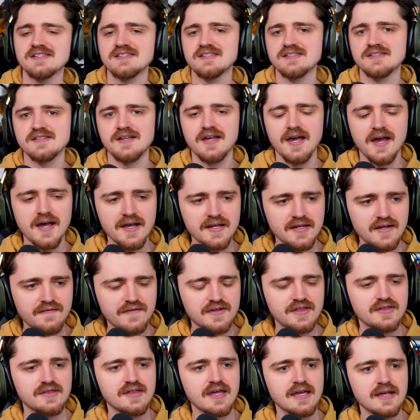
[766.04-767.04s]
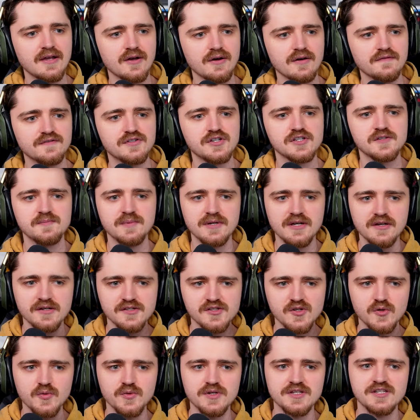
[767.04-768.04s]
this is kind of a thing of just
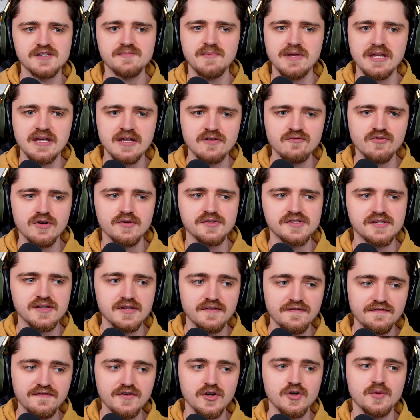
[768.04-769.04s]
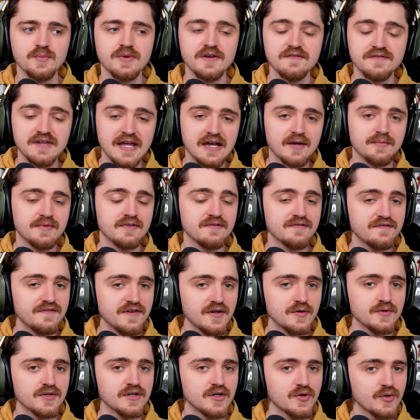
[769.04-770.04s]
because all the speaking roles in the film have now been filled,